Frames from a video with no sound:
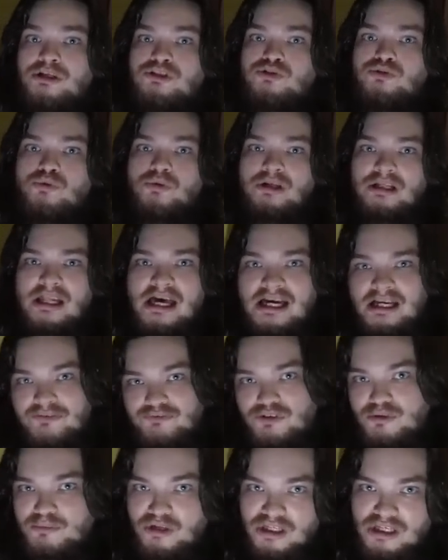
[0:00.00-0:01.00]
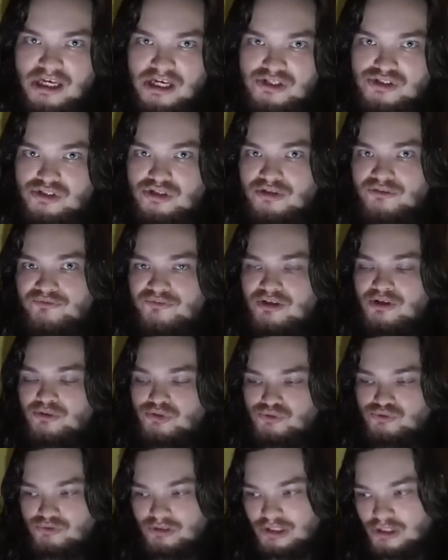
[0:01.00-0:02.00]
to a lack of communication in the field
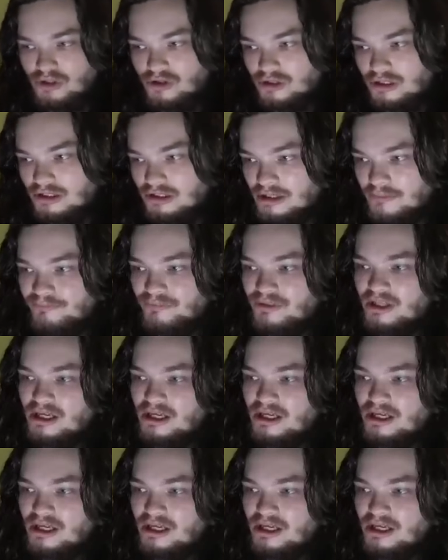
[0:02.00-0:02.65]
that's really hurting them.